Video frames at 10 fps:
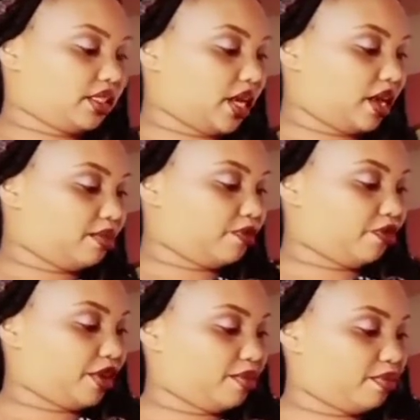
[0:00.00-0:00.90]
time
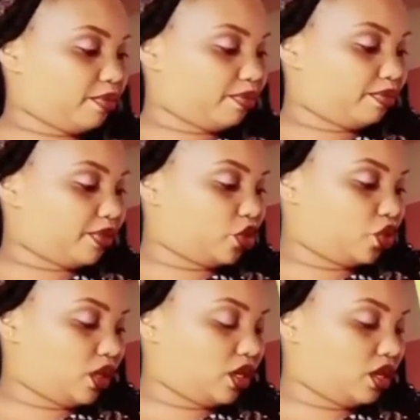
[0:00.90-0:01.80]
frame
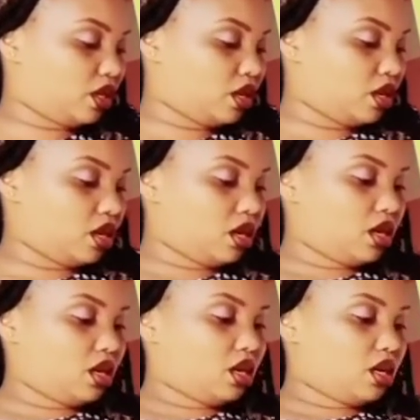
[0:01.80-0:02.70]
between
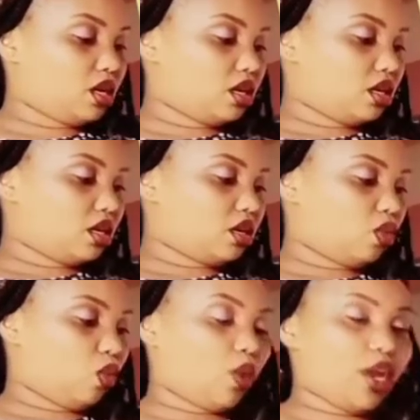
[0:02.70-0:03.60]

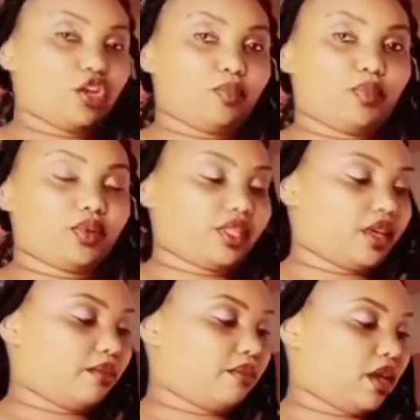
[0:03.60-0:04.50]
when you put
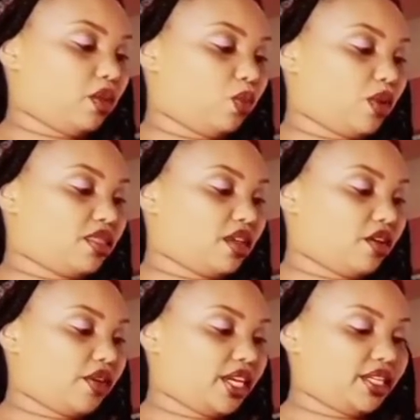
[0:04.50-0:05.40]
them and when
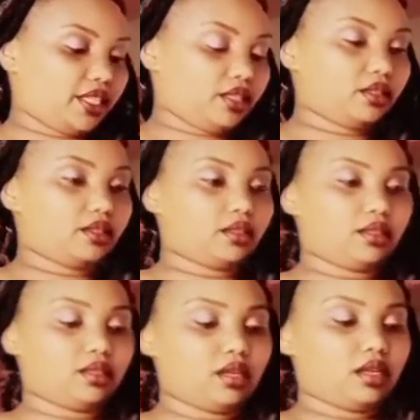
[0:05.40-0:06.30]
they're ready,
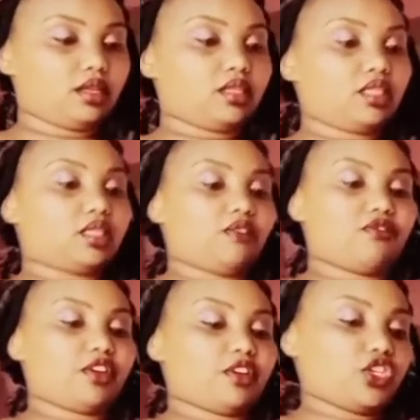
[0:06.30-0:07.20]
it is a
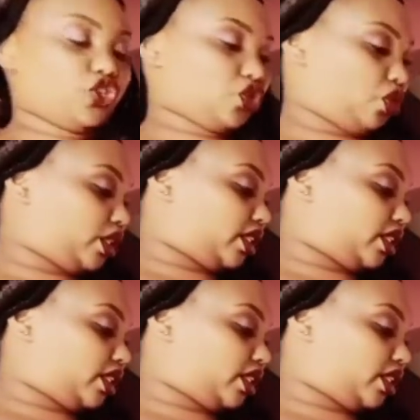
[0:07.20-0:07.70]
very short